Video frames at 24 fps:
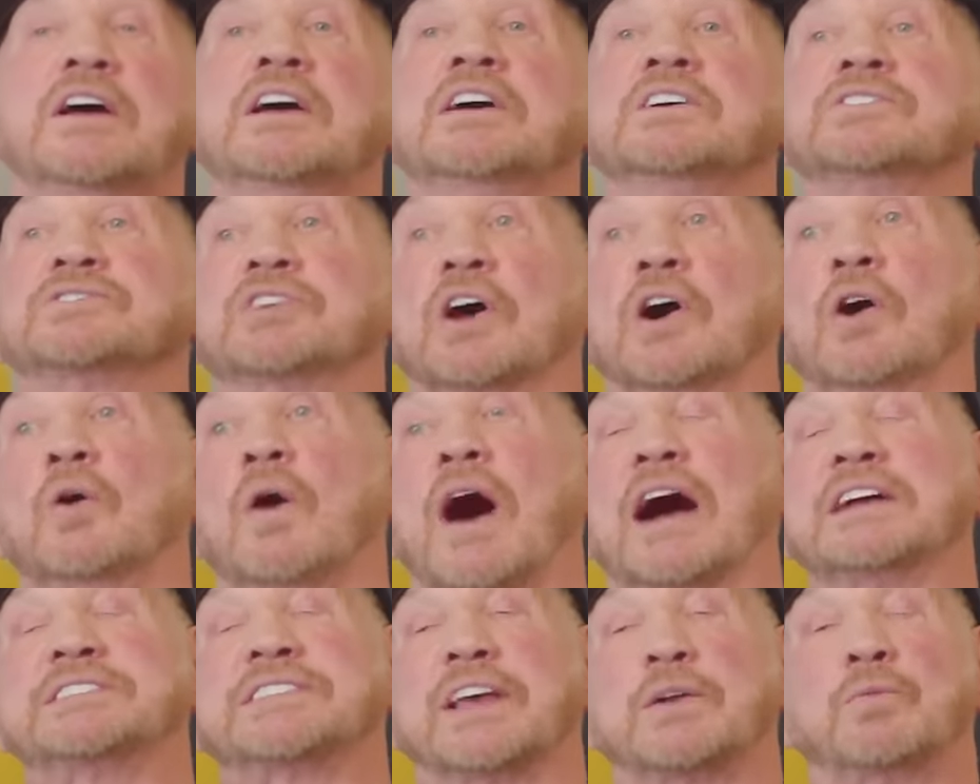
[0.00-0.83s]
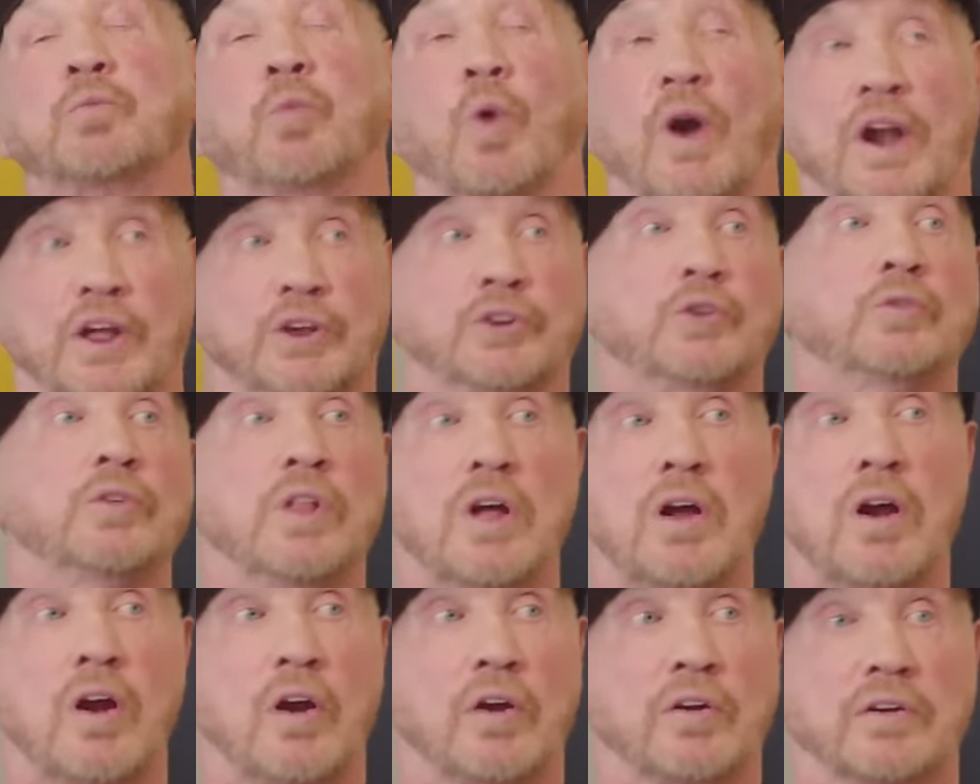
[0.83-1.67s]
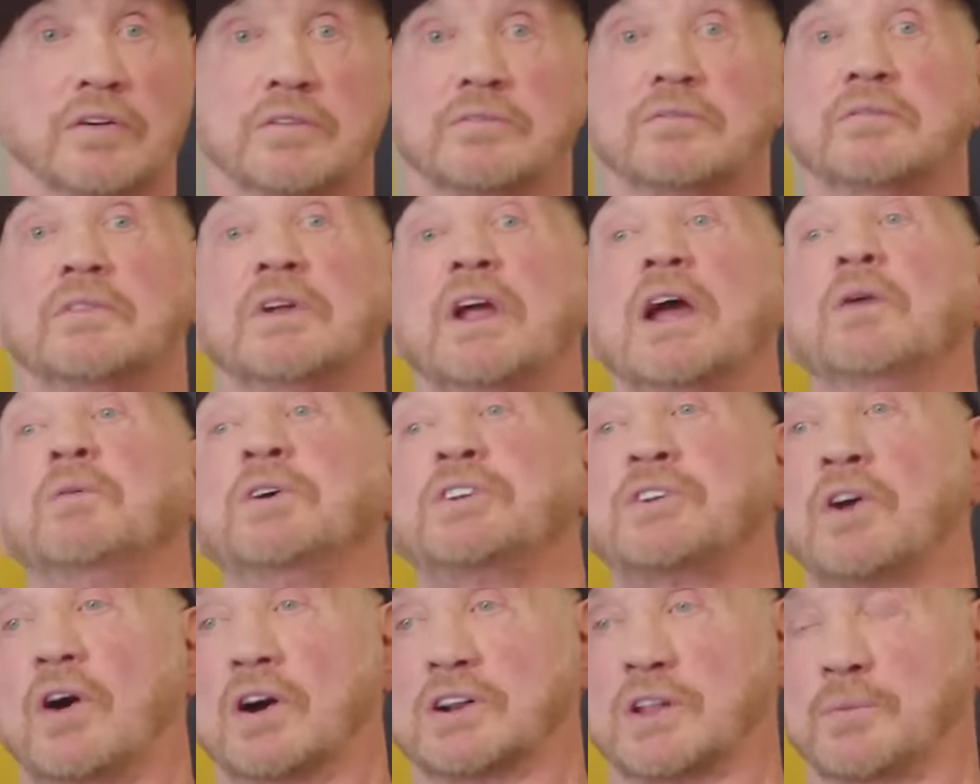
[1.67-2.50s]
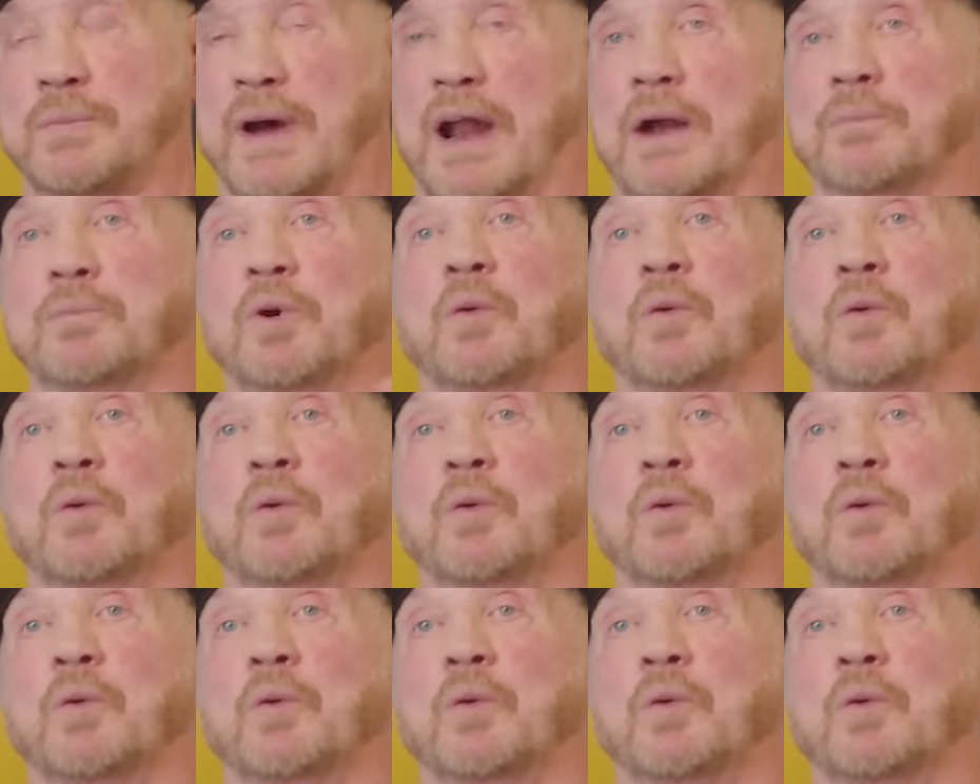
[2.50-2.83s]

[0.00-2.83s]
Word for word: So I said, What did you learn? And we talked about it.